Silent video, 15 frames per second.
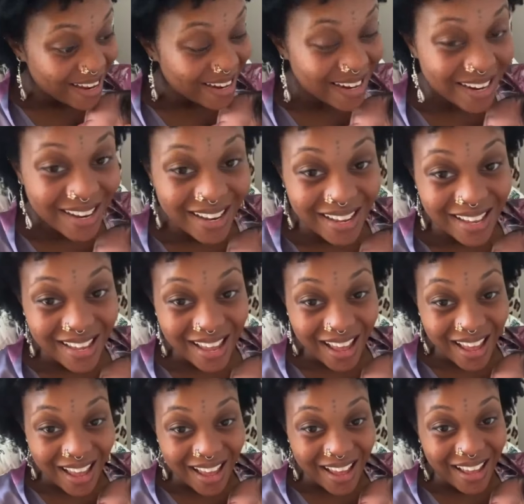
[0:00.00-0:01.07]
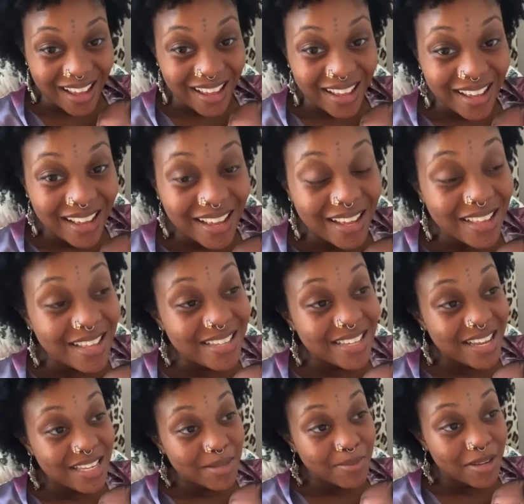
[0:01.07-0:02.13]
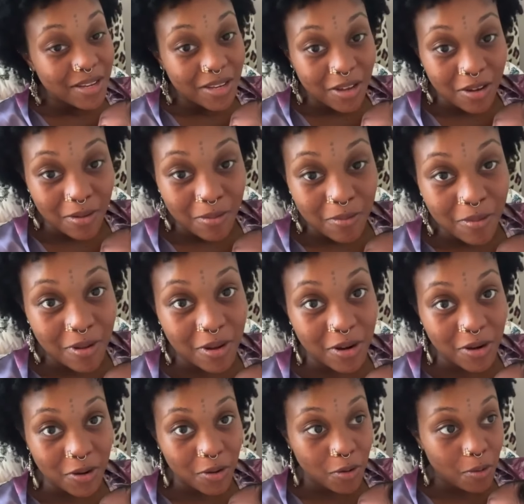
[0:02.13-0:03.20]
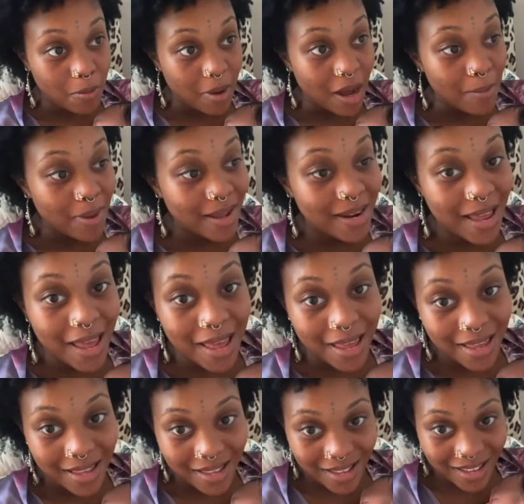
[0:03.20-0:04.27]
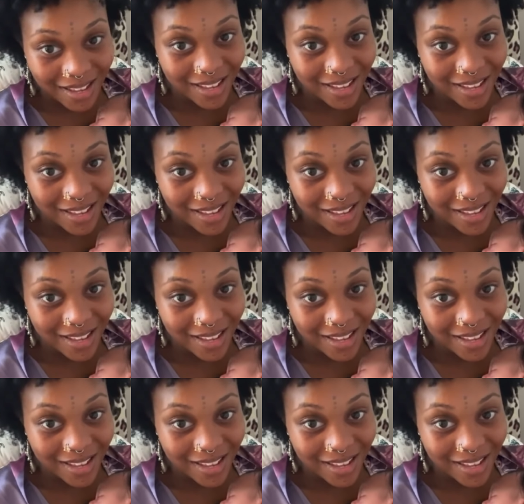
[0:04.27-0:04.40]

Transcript: And yeah. This has been your new Mama Nay.